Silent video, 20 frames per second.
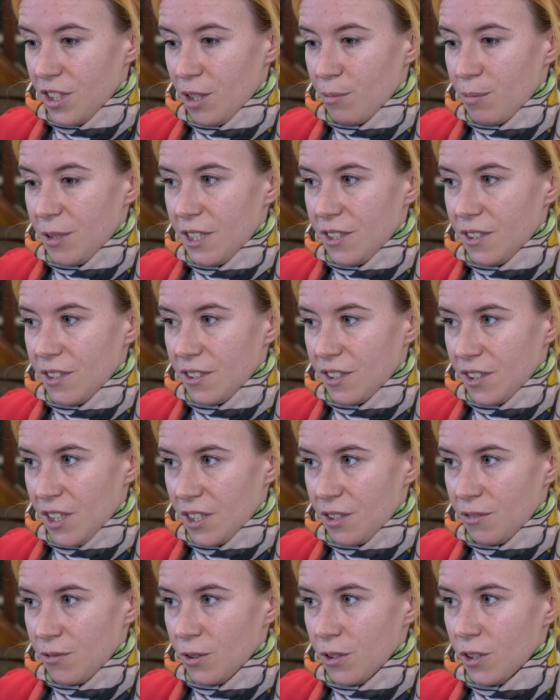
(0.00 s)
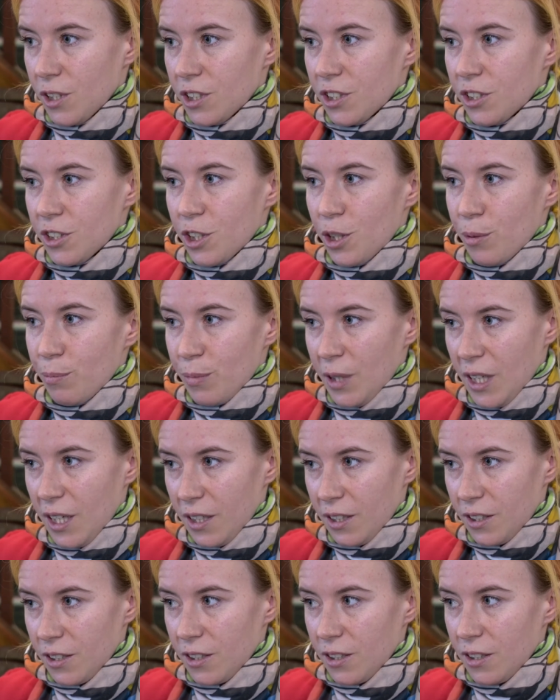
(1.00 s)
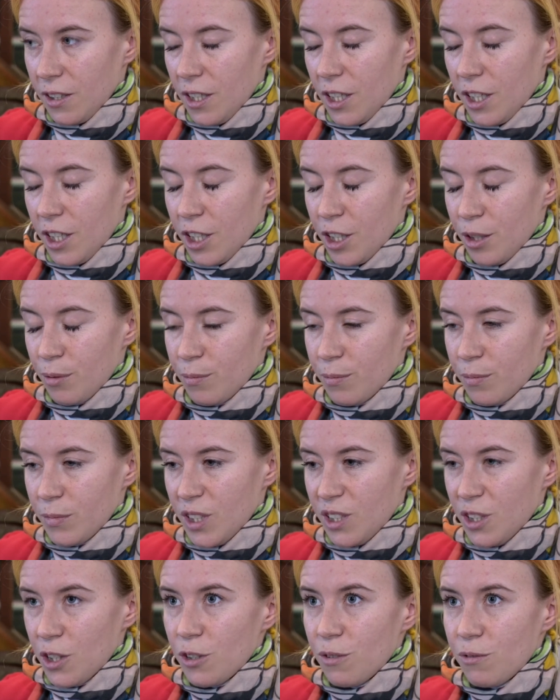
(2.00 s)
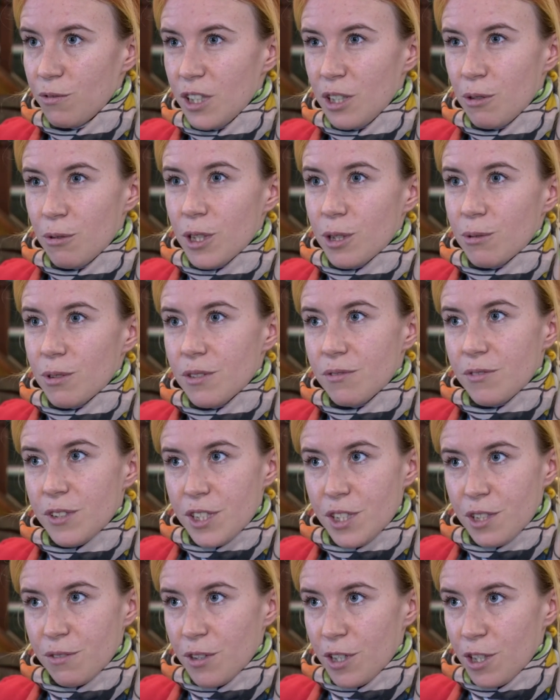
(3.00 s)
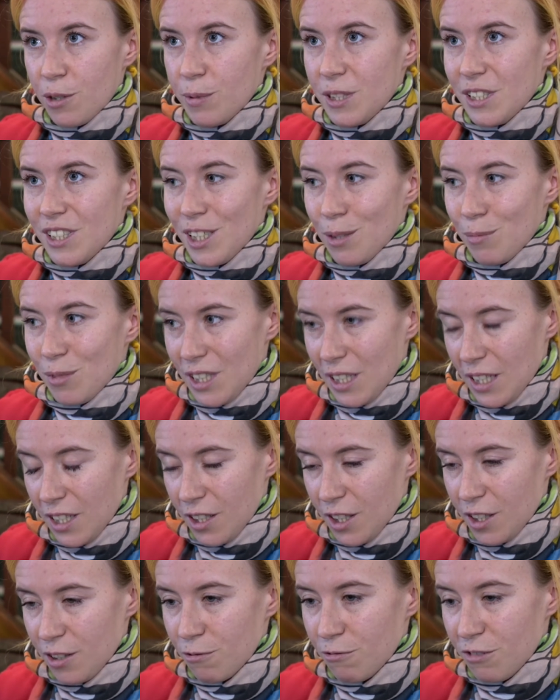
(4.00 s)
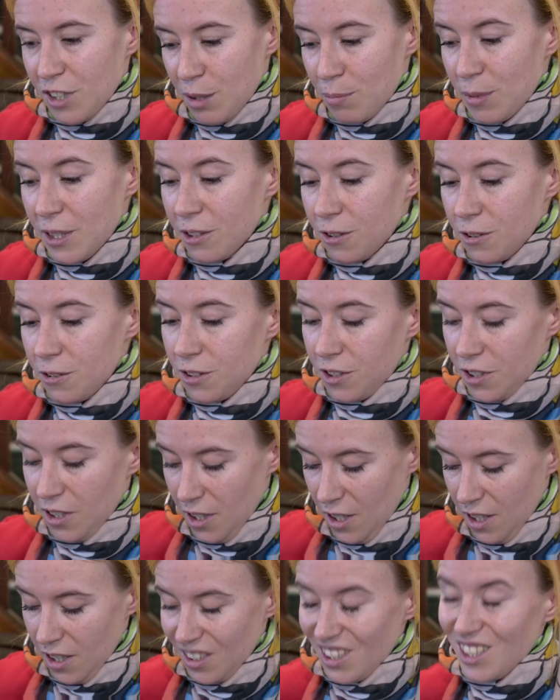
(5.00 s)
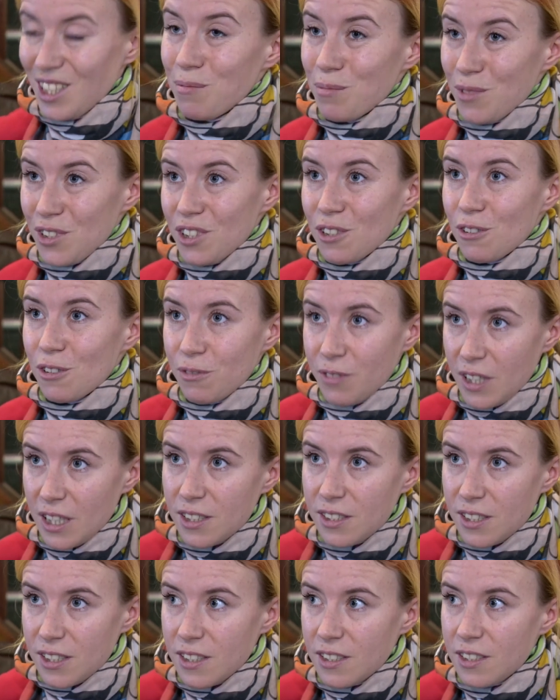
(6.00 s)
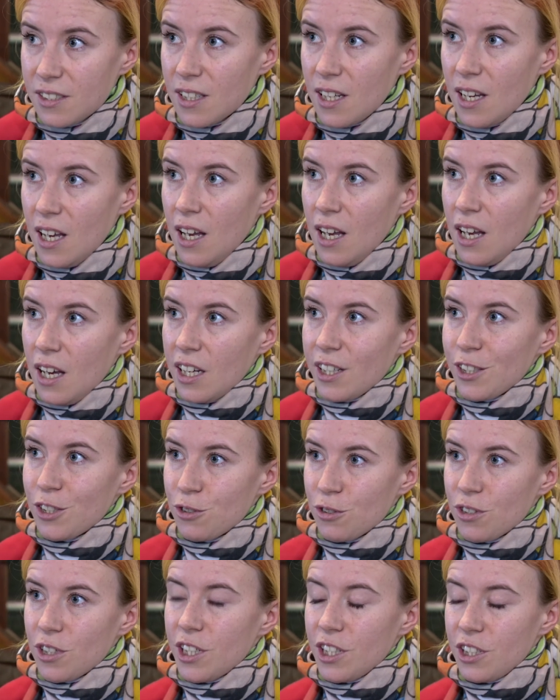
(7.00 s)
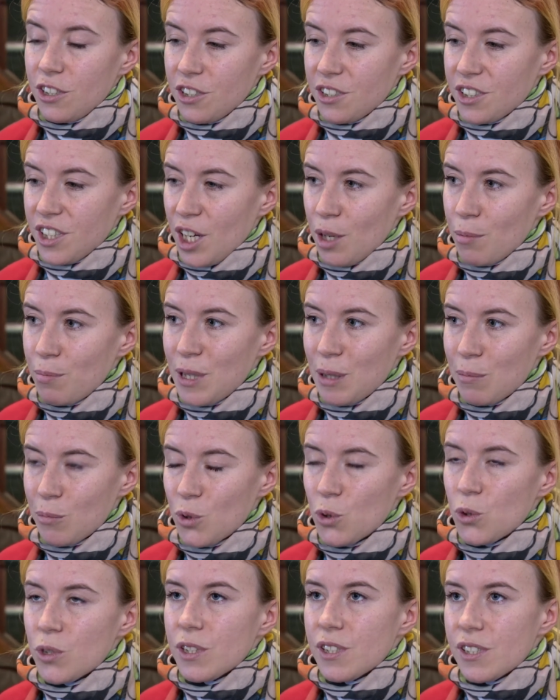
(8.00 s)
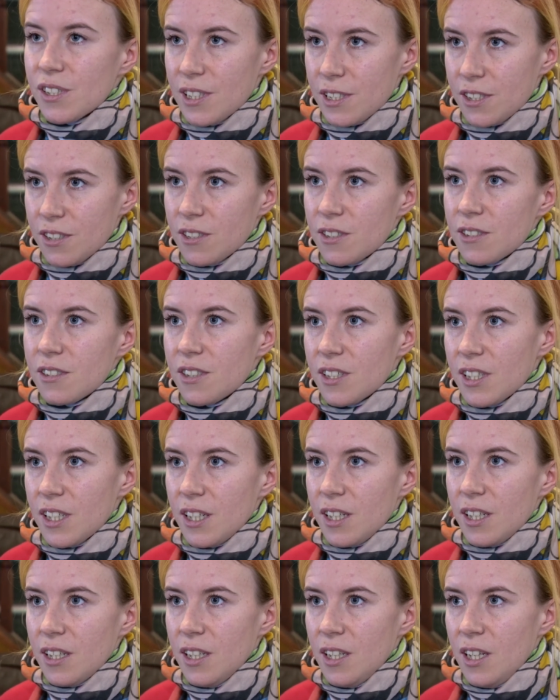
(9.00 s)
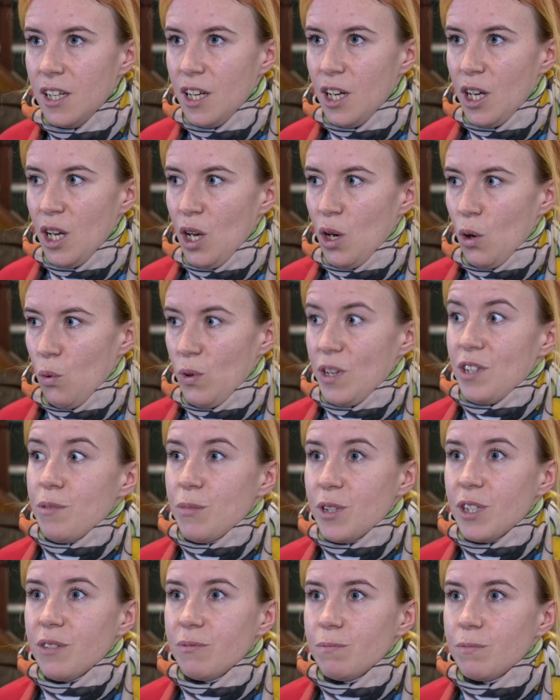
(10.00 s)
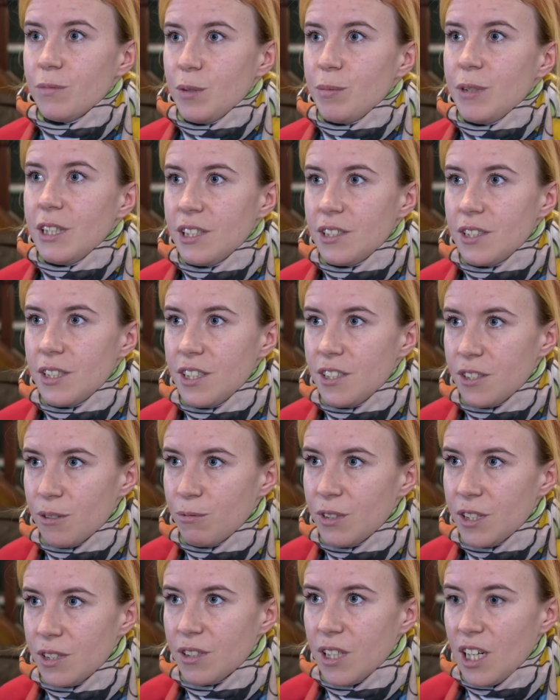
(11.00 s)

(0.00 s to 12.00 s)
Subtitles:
that be successful, I can come back and hopefully work with the physiotherapy teams here, rebuild the limbs that are affected, and try and just get a bit more consistency with my abilities and with